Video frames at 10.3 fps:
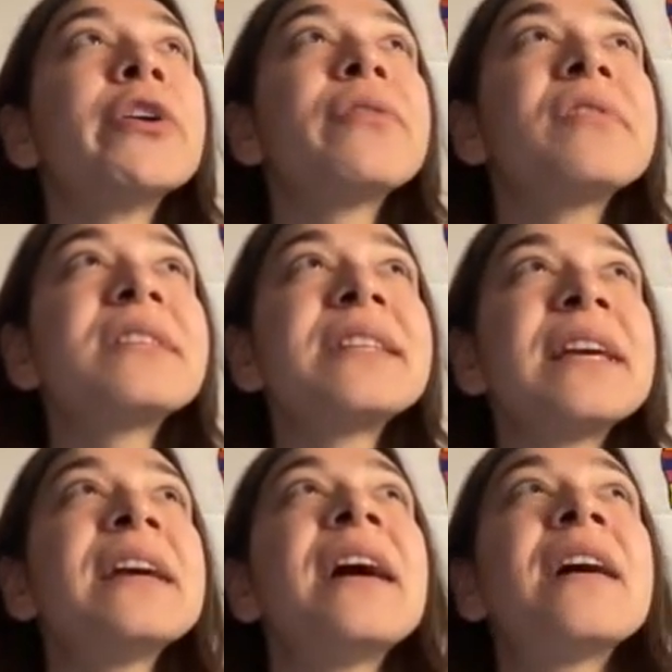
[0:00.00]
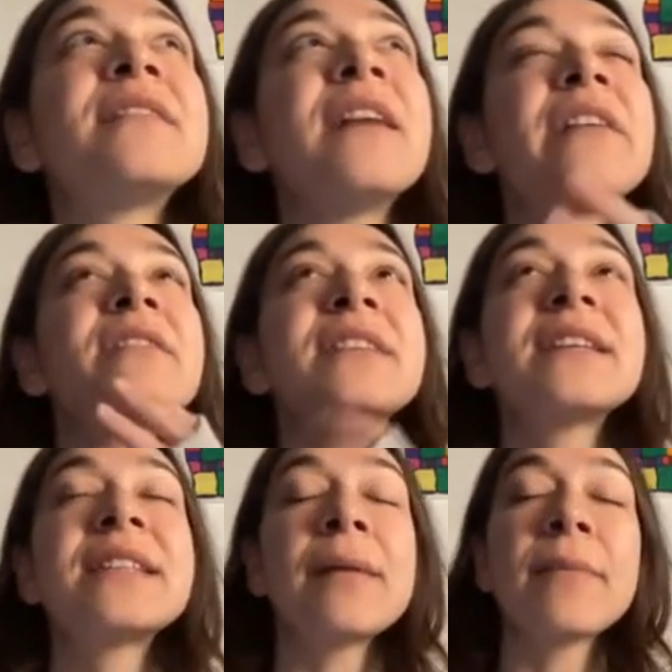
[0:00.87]
you will see there is
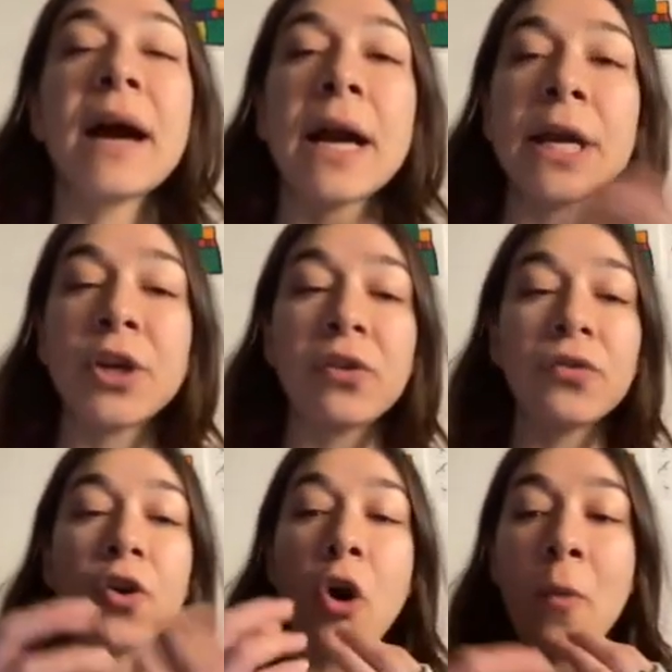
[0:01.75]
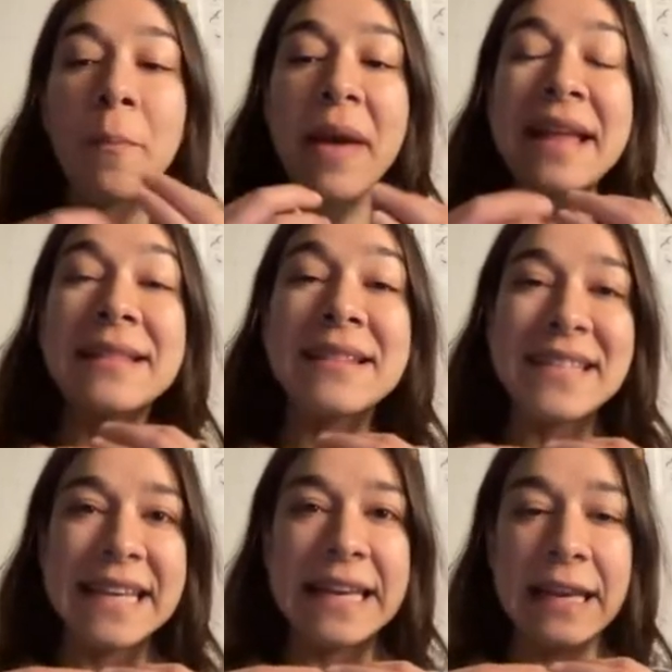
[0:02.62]
some kind of
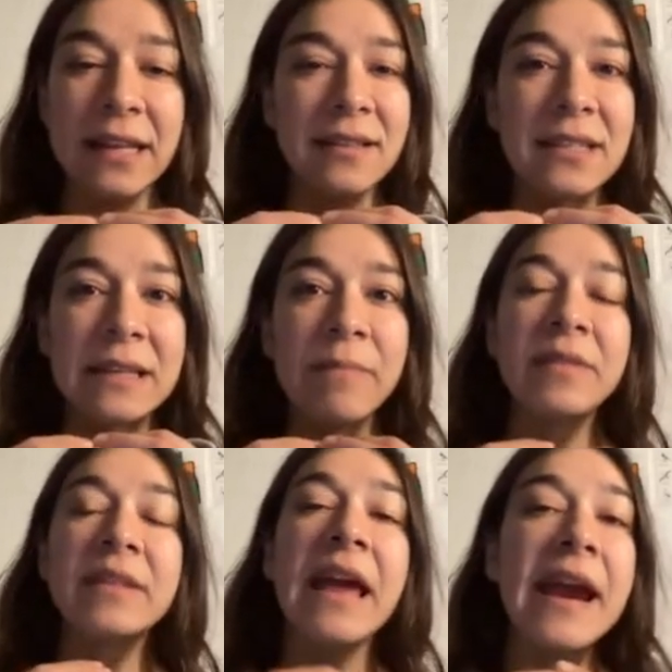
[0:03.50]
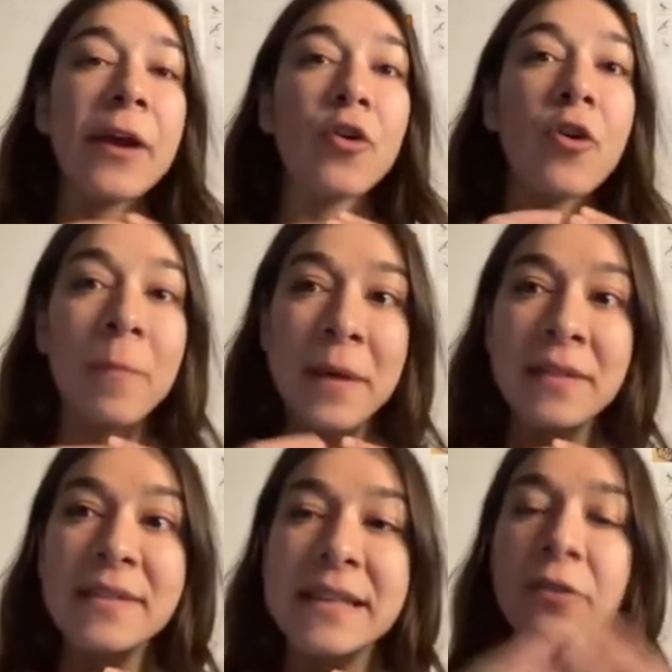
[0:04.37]
comment in it. They are
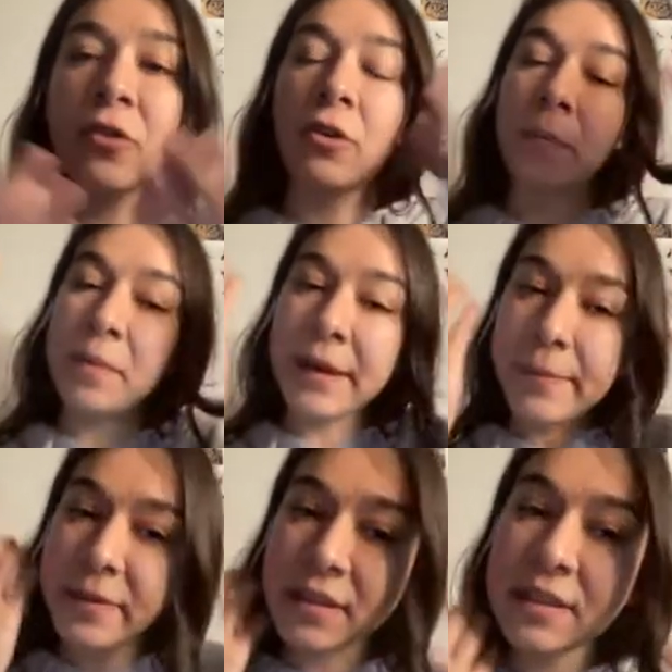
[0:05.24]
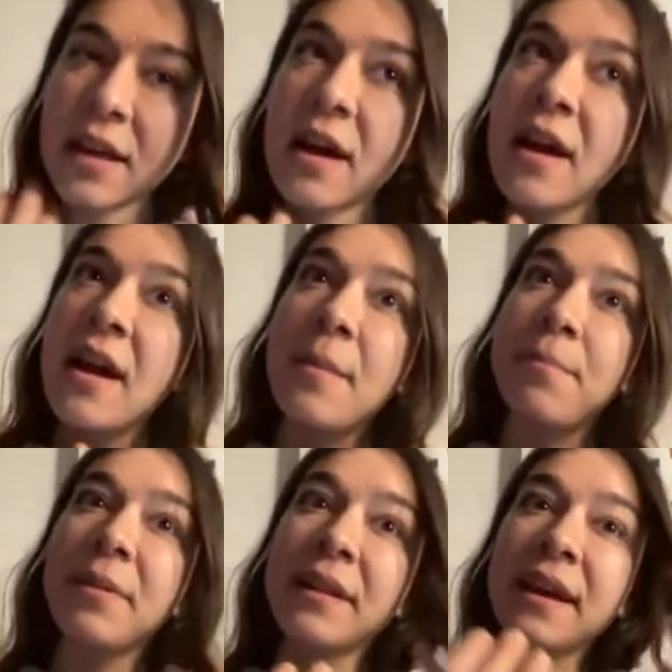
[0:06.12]
commenting on people's
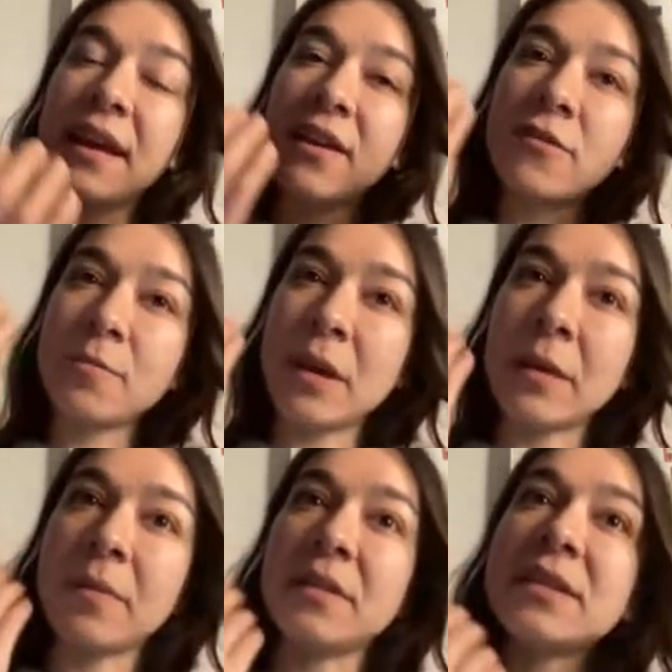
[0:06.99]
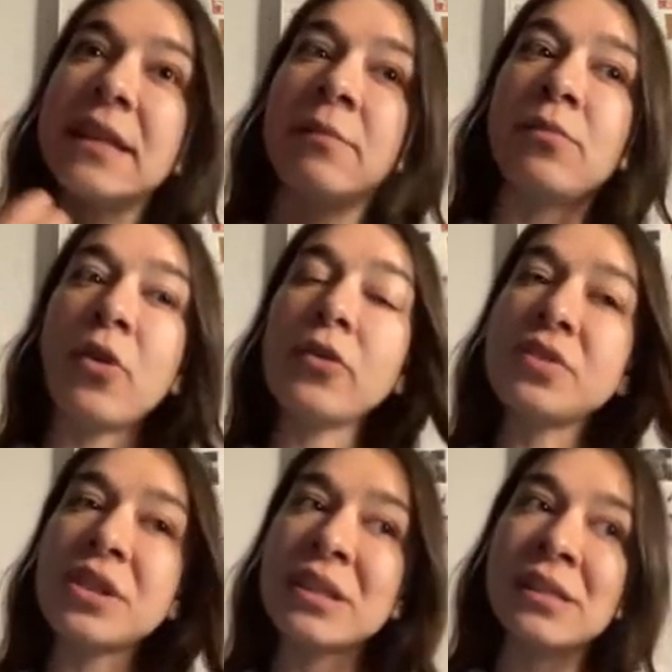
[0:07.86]
beliefs, people's
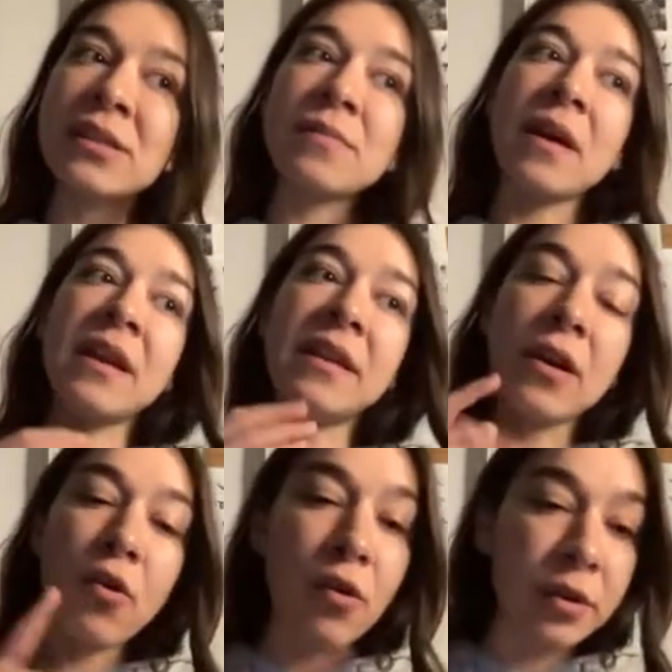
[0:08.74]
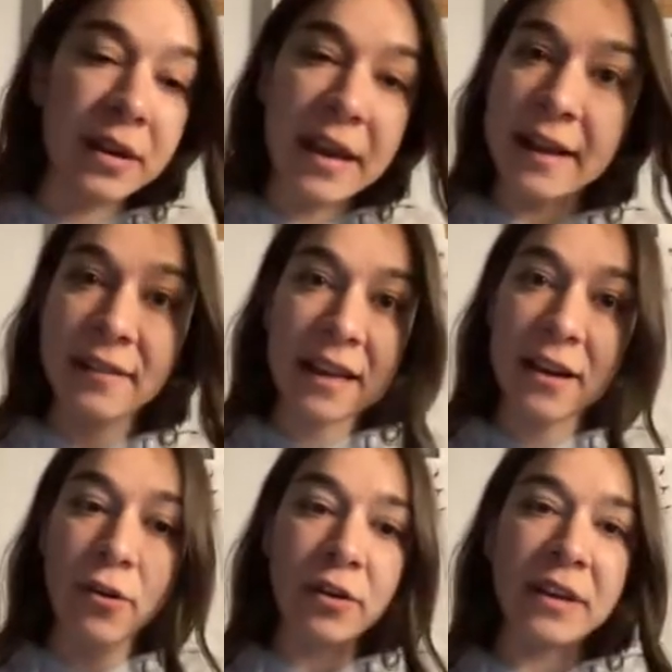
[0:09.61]
emotions, and or
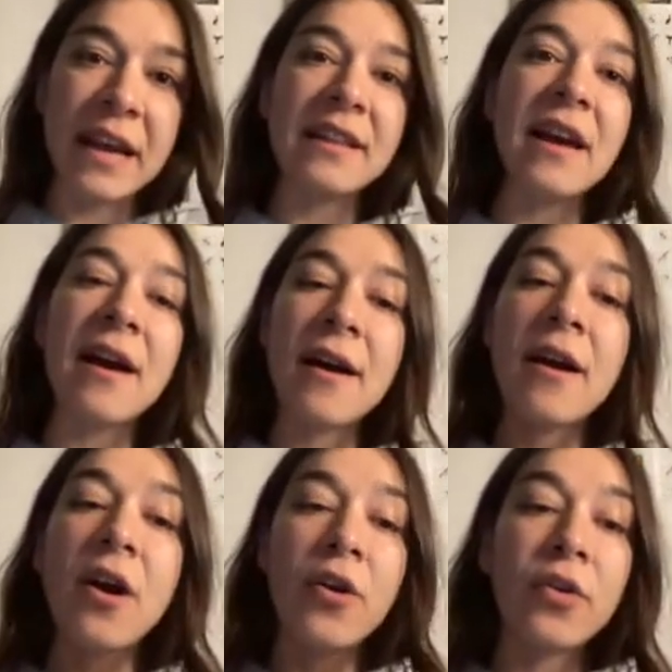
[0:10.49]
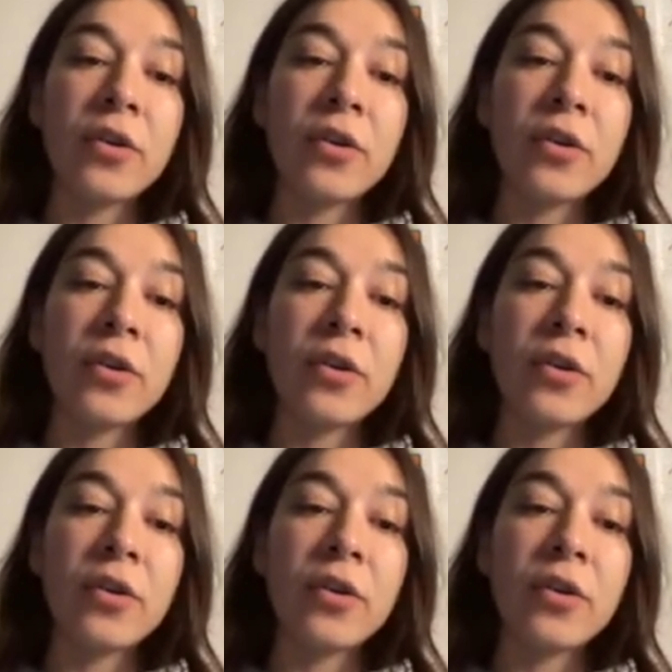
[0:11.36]
data,